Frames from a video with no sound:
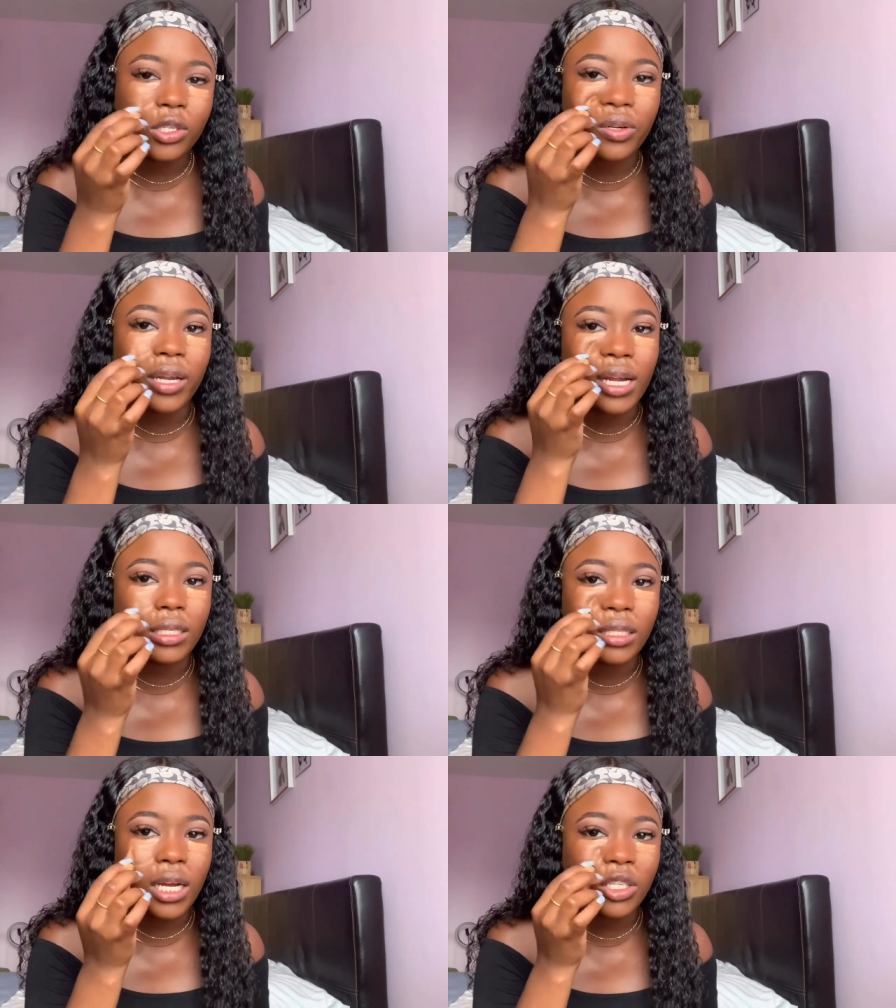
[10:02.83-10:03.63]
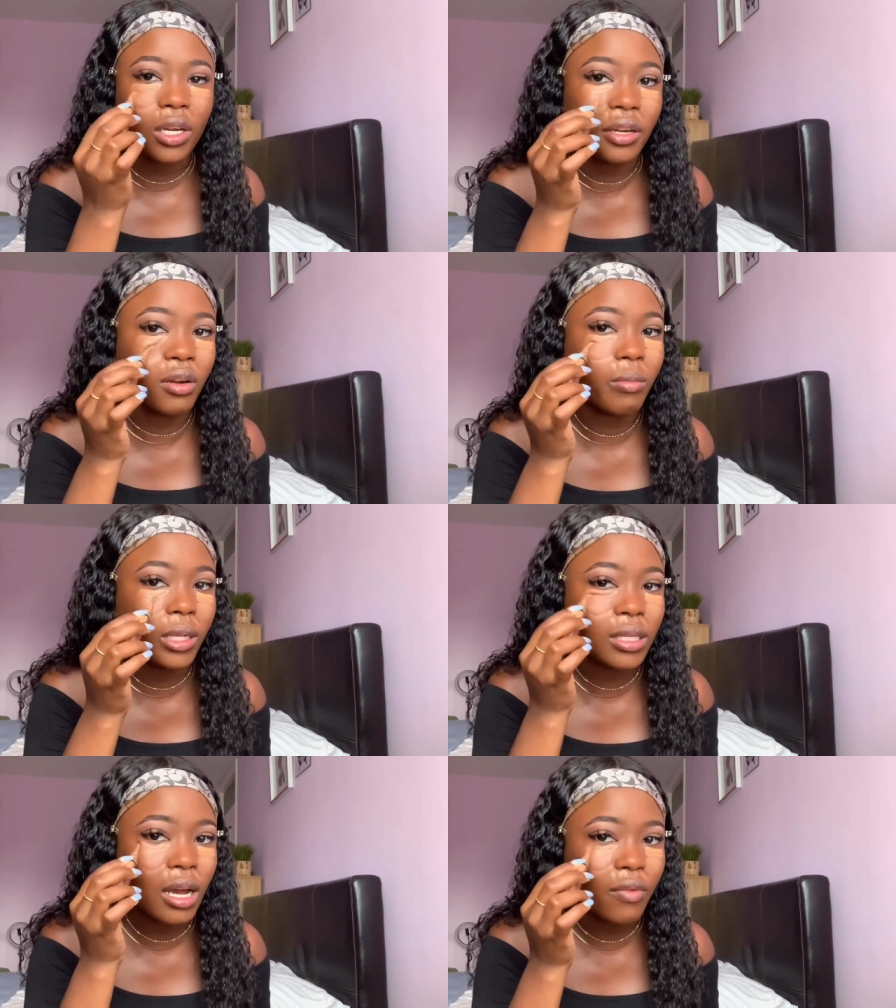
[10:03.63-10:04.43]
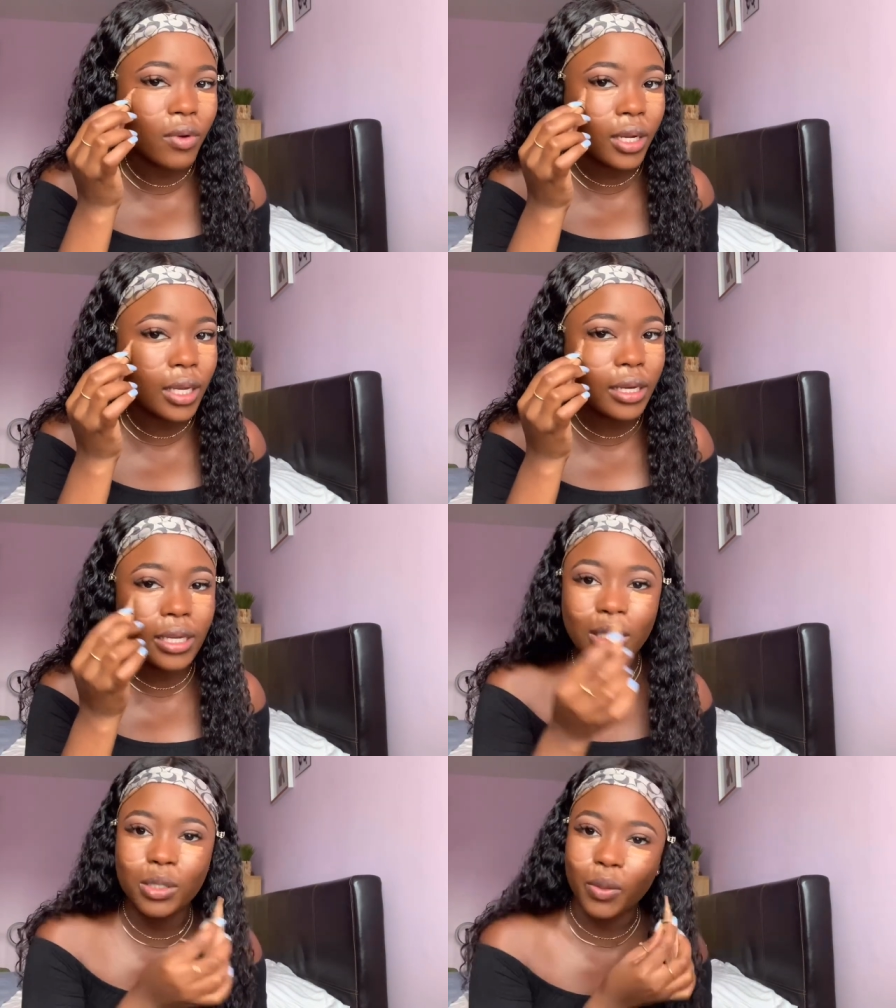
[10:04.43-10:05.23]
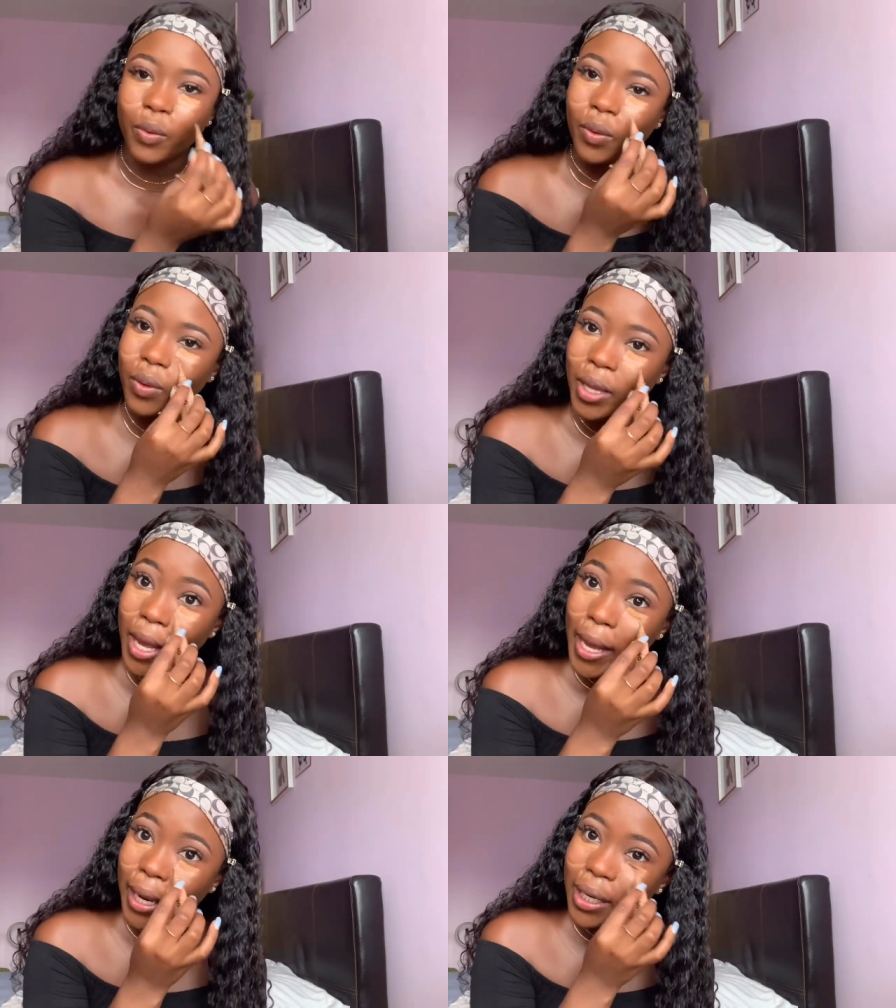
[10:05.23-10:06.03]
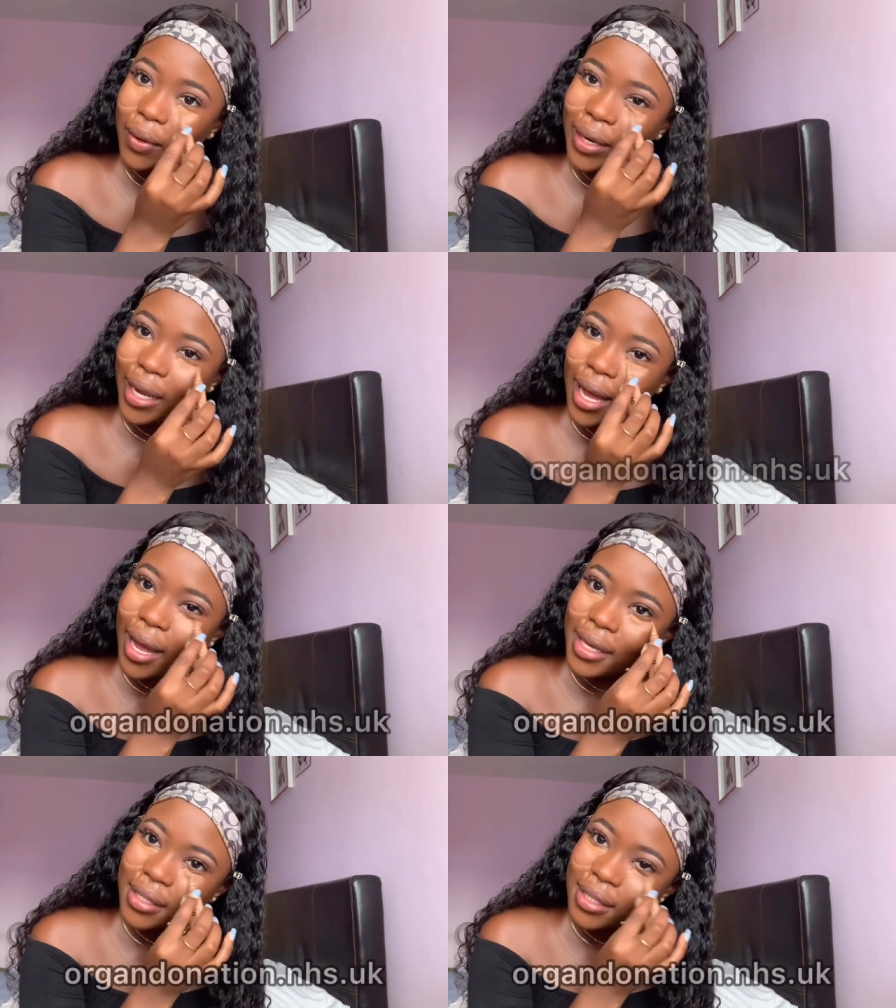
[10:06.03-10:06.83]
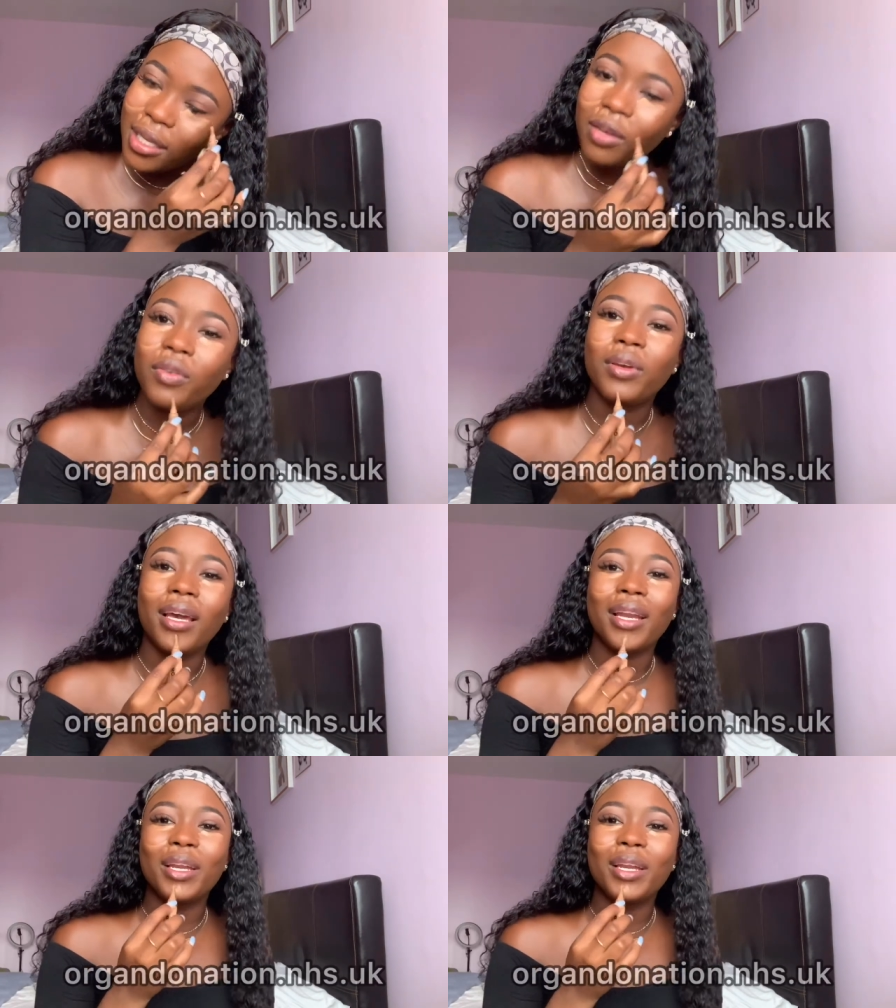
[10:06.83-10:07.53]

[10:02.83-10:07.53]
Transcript: shows you that it's actually normal to have one kidney. So donate, guys, if you can